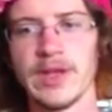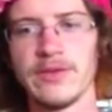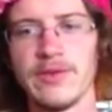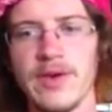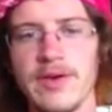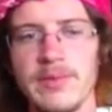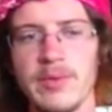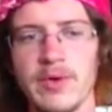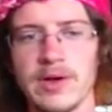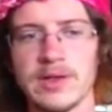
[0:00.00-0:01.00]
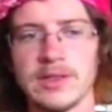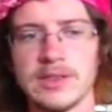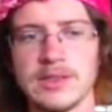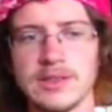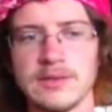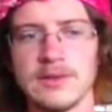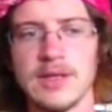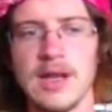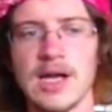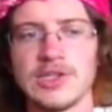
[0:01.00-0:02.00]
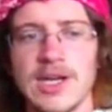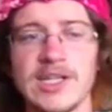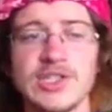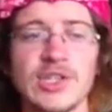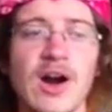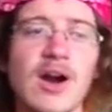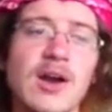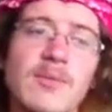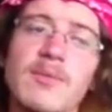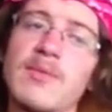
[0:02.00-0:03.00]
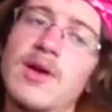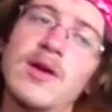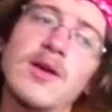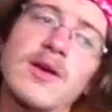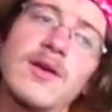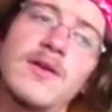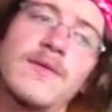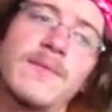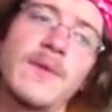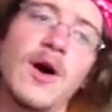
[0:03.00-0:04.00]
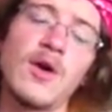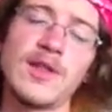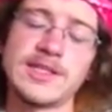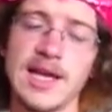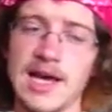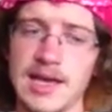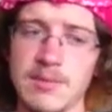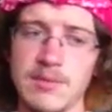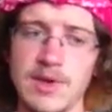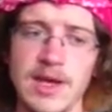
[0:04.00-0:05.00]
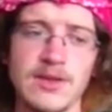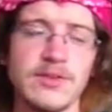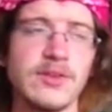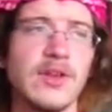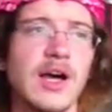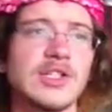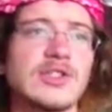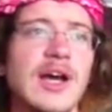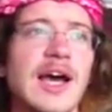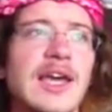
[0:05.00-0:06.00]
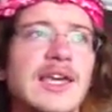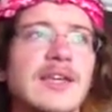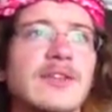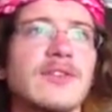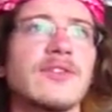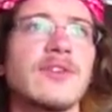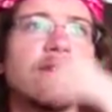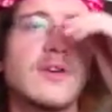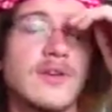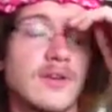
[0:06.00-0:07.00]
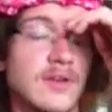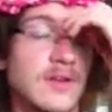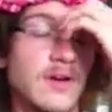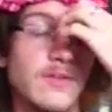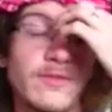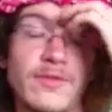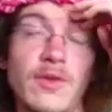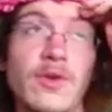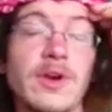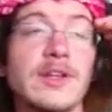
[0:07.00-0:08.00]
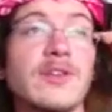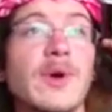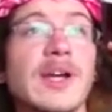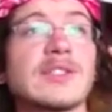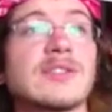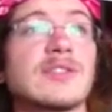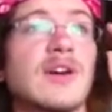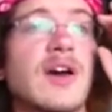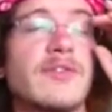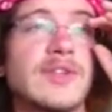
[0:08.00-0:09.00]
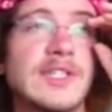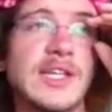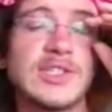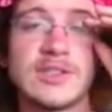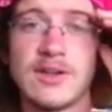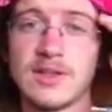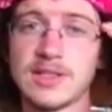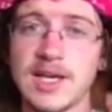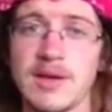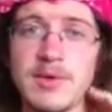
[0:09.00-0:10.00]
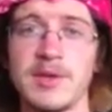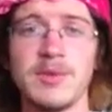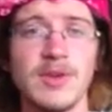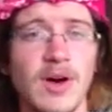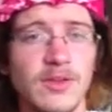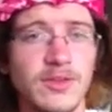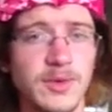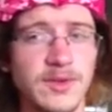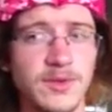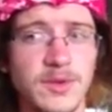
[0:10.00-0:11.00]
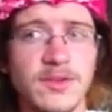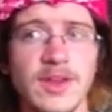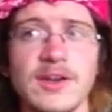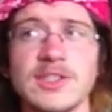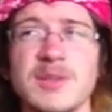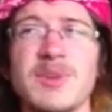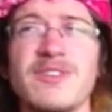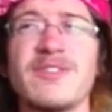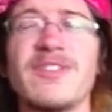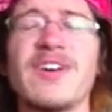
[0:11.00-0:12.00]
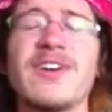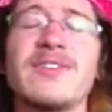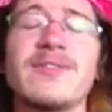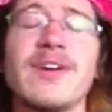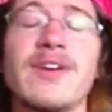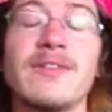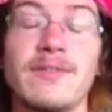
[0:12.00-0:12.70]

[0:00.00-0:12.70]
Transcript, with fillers: It's very important to not try and charm all the time, and to not try and avoid direct confrontation all the time. It can be all too easy with this energy to be very, very,